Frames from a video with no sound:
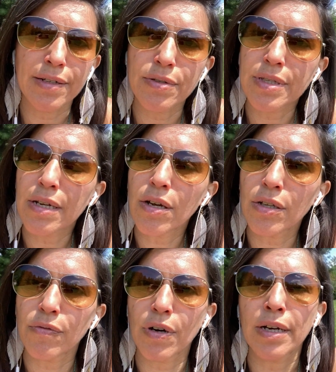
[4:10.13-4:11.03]
here's
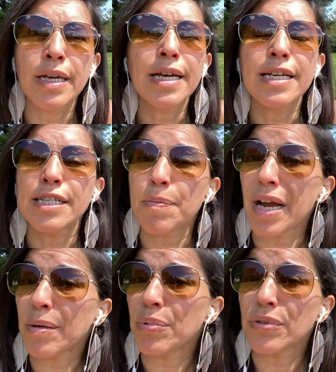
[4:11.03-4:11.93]
another one
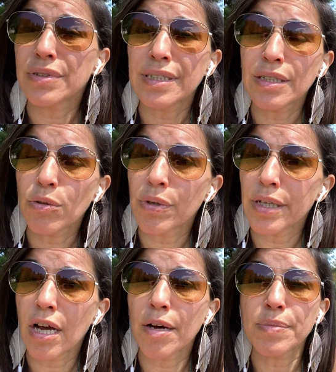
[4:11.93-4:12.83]
spike protein
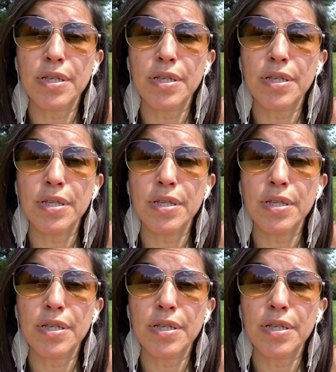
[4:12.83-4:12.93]
going up.